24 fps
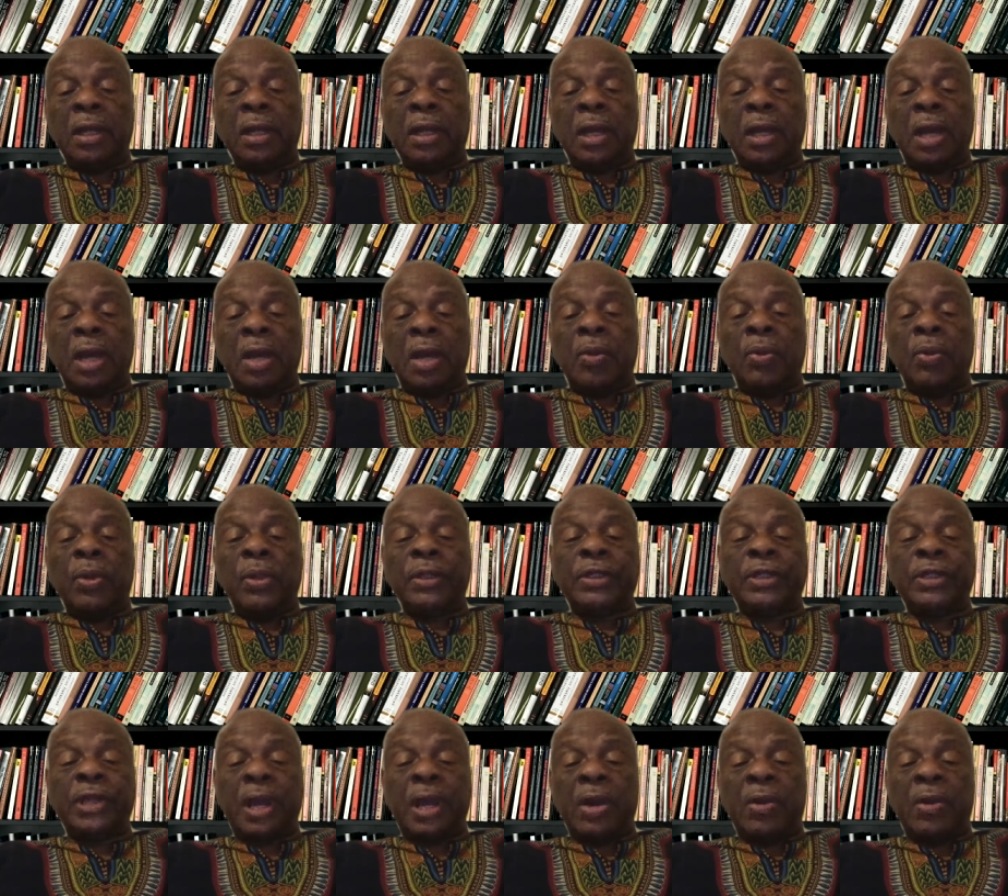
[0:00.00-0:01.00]
When shall
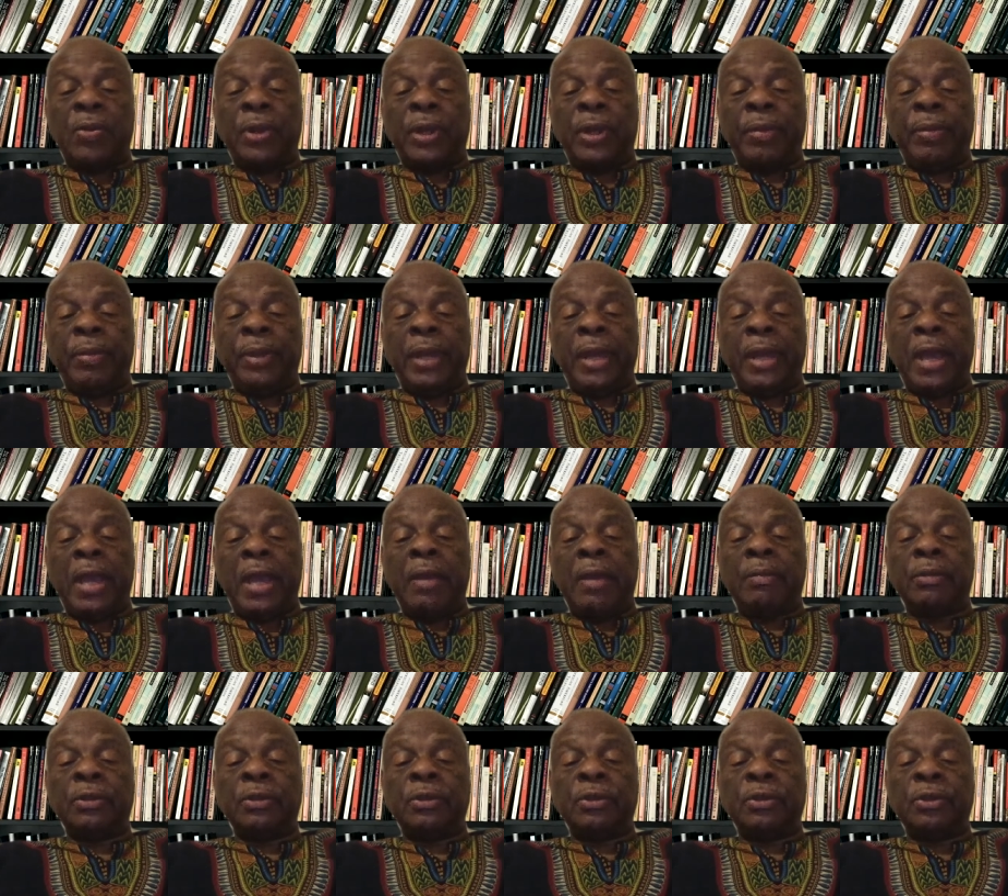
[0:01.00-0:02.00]
we be able to
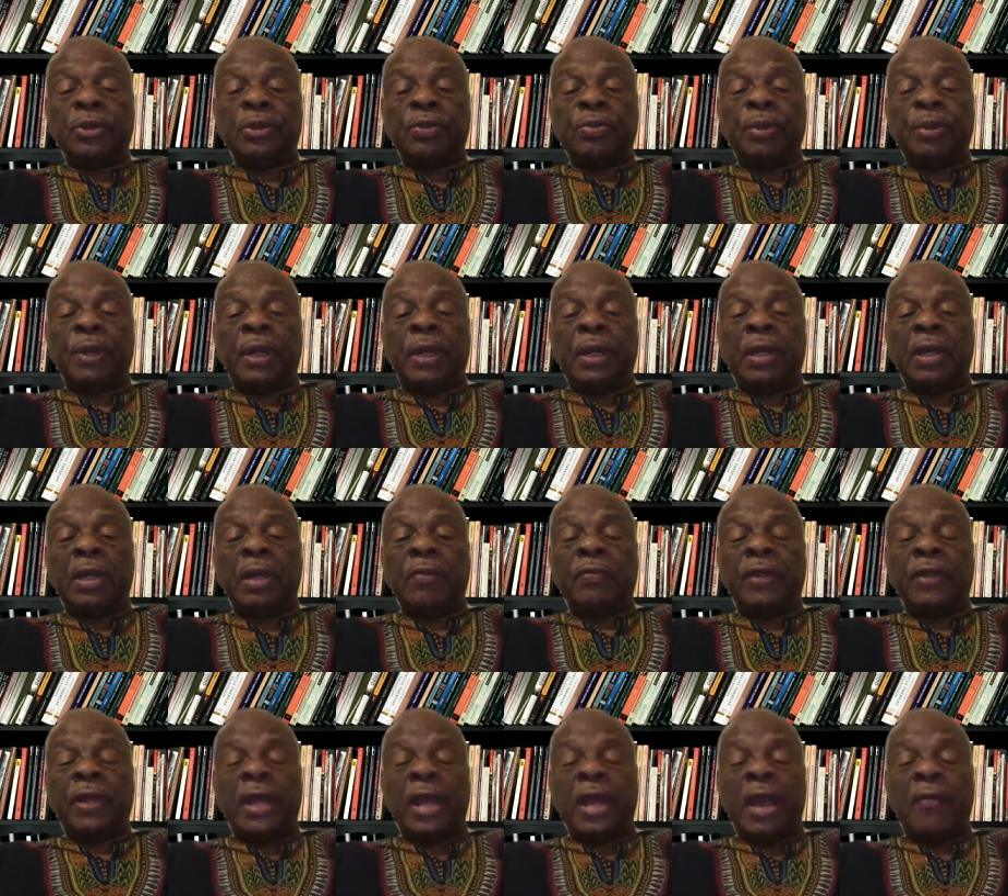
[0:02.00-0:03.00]
speak of the
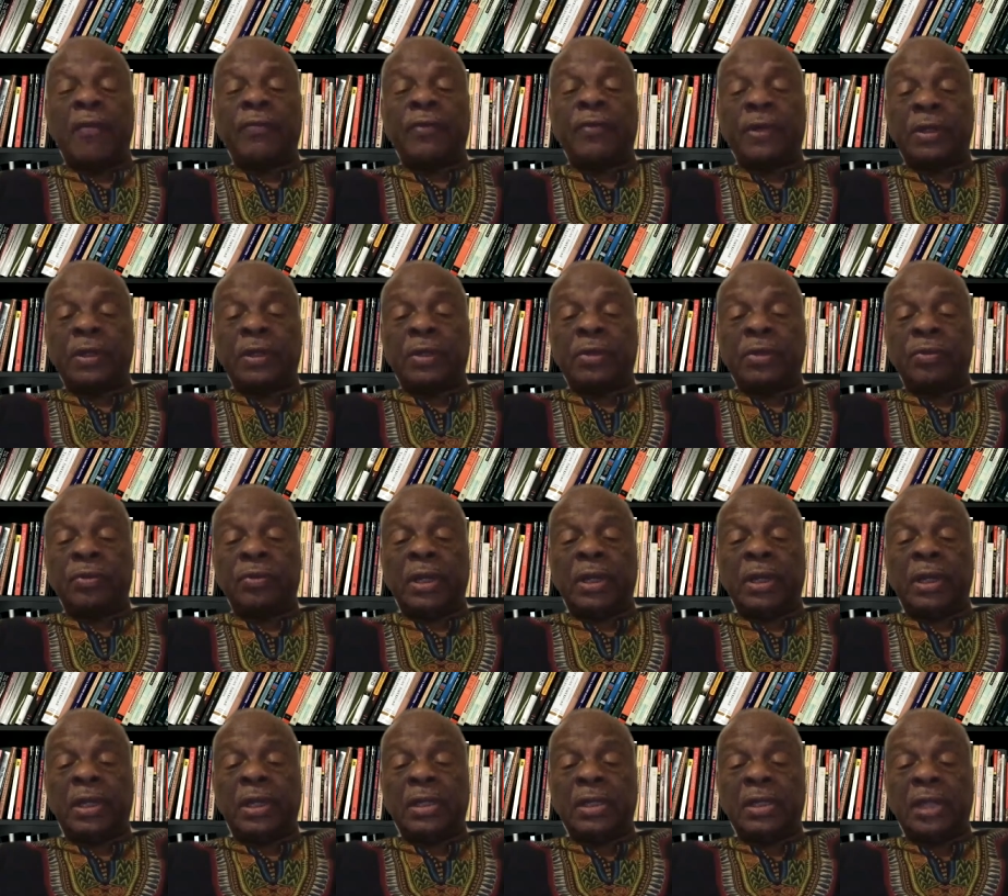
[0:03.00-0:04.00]
African
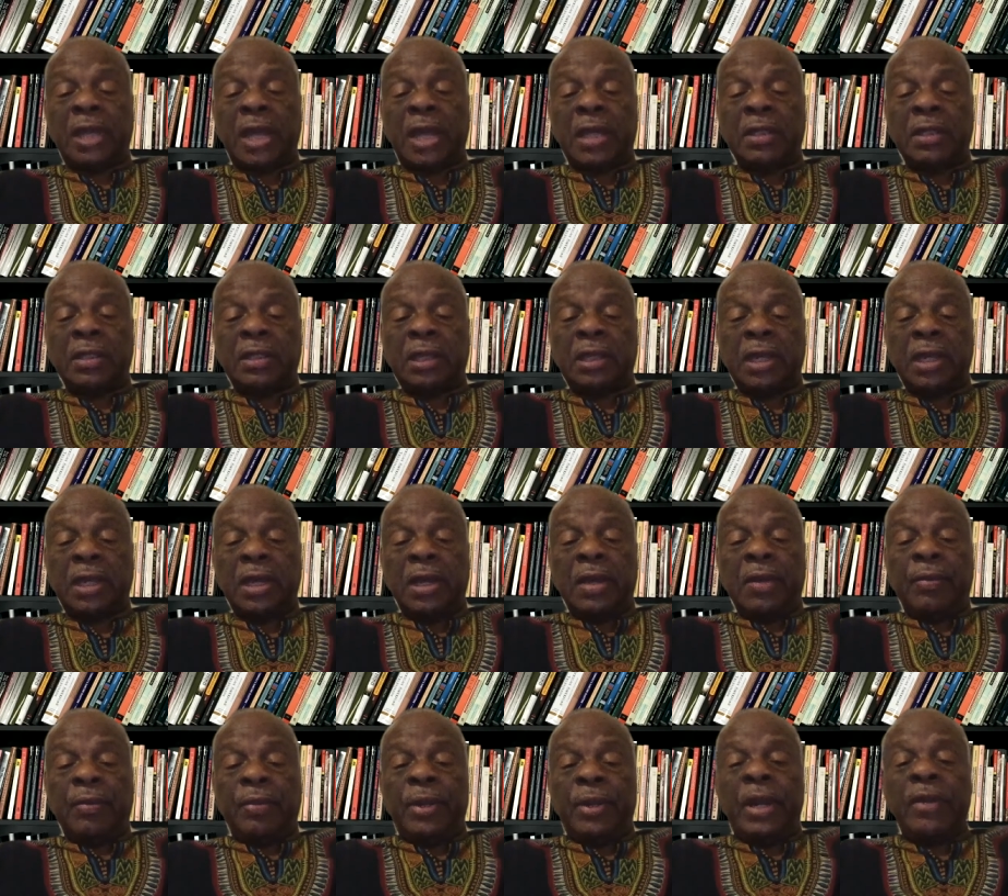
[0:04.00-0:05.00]
Renaissance? But I
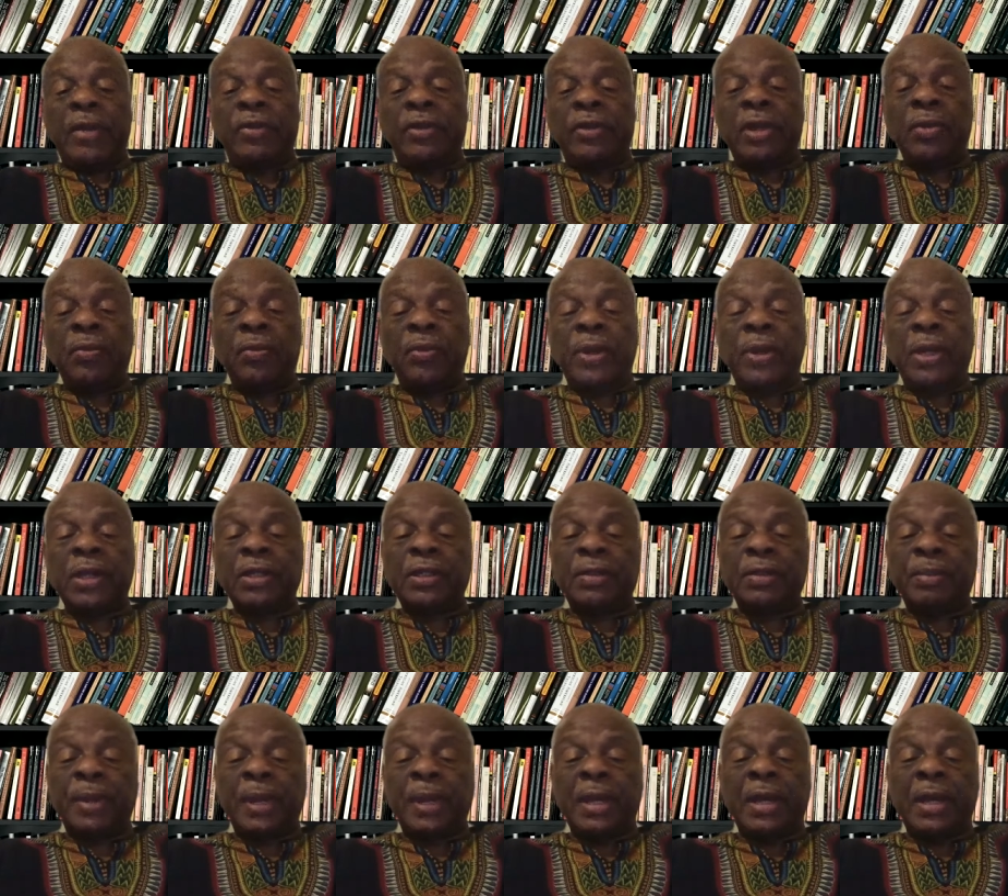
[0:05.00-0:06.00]
think we can speak
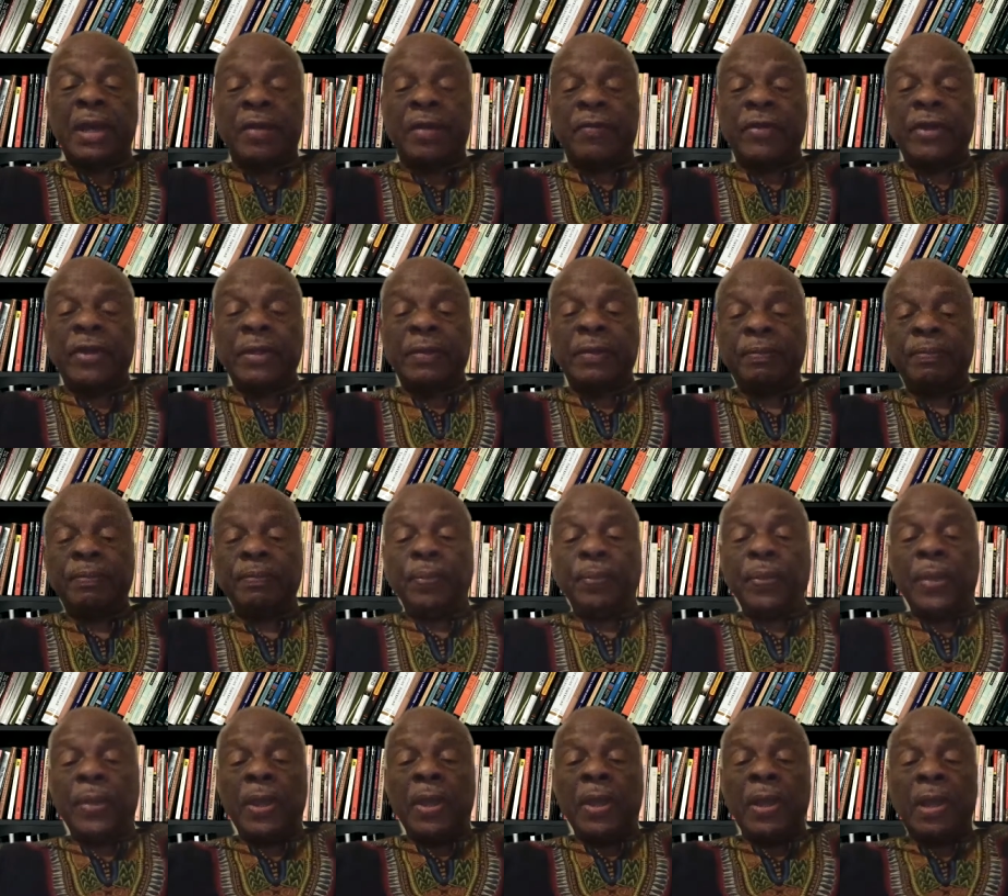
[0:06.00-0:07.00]
of it,
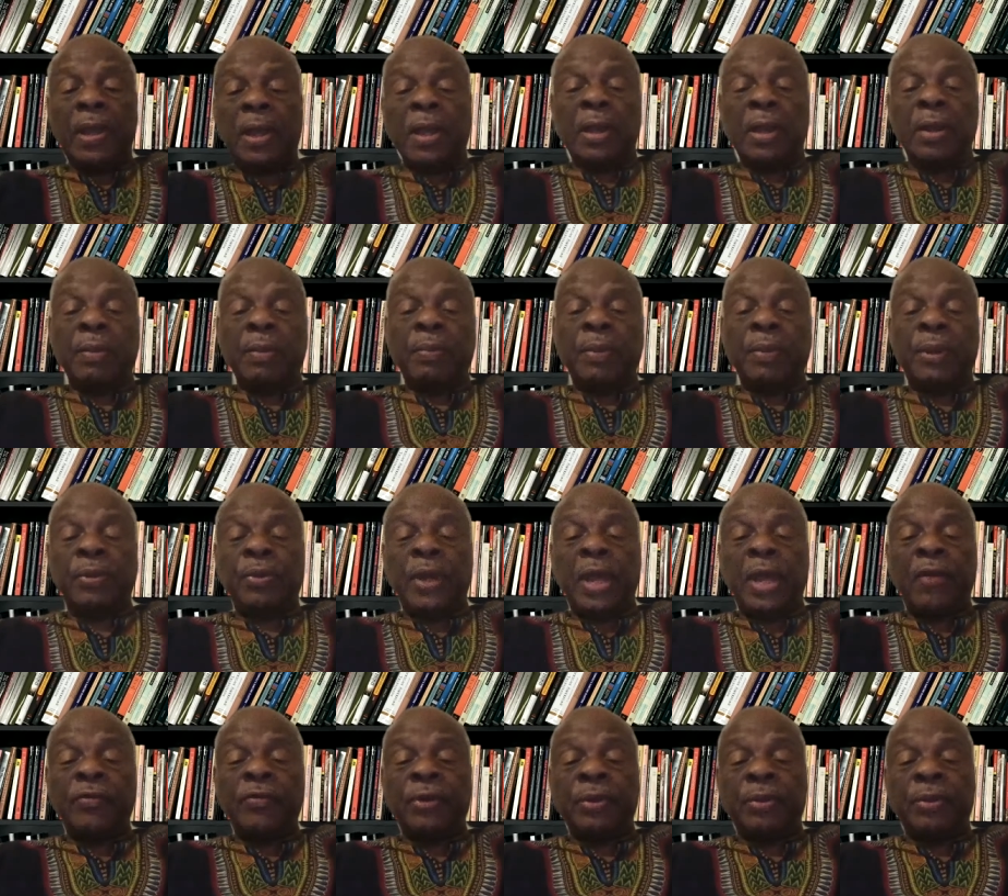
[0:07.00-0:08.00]
but we have to
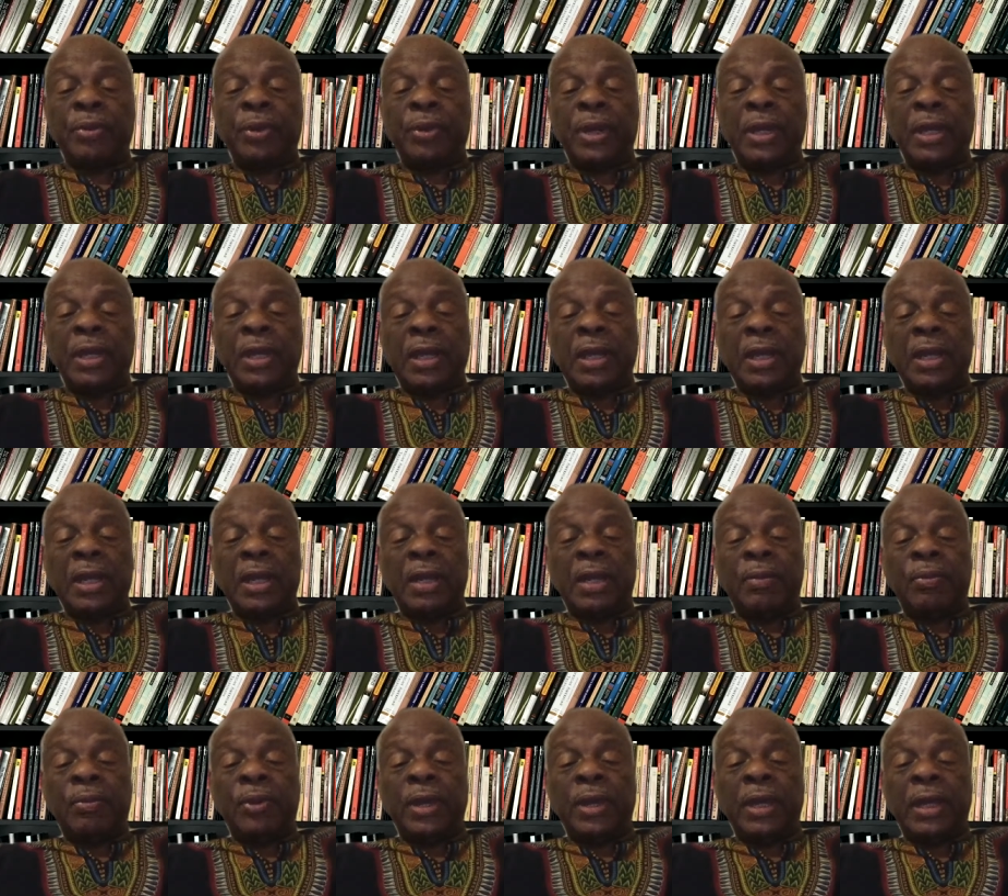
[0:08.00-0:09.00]
bring
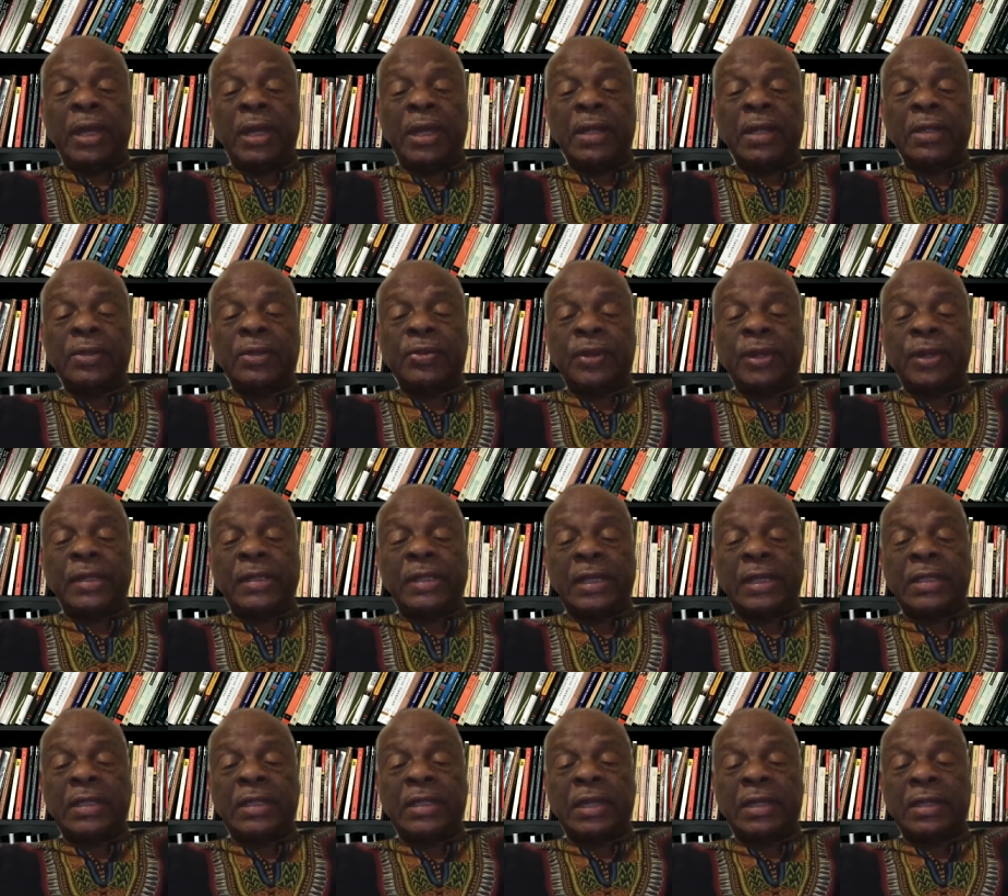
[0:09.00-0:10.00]
it into
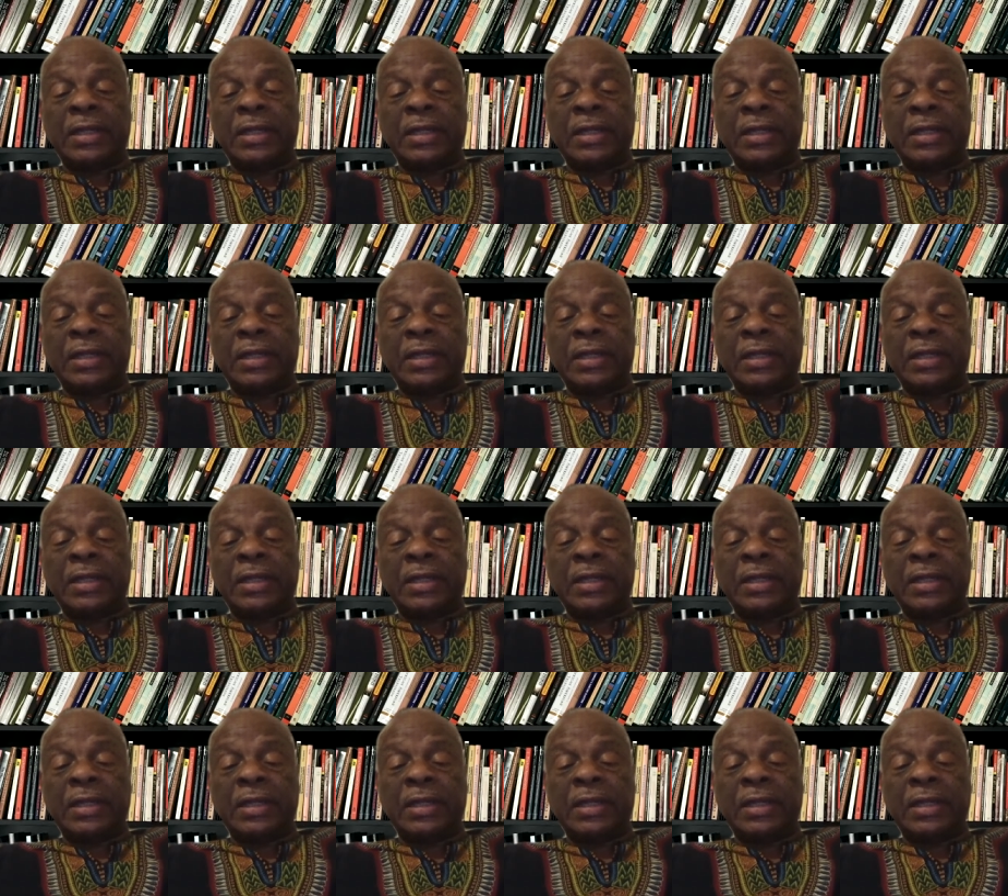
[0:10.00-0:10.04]
existence.